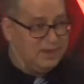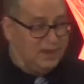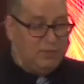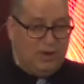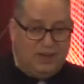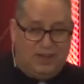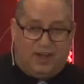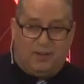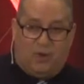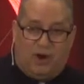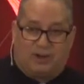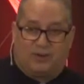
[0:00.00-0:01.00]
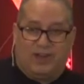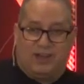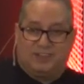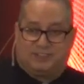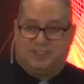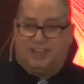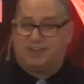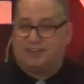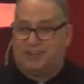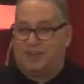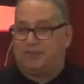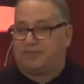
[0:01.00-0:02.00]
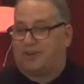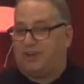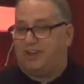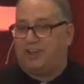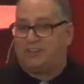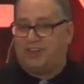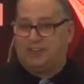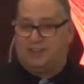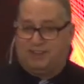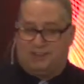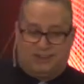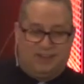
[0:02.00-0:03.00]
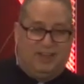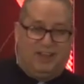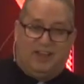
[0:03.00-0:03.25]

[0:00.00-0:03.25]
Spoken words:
I'm walking around a sneaker and a loafer all day long.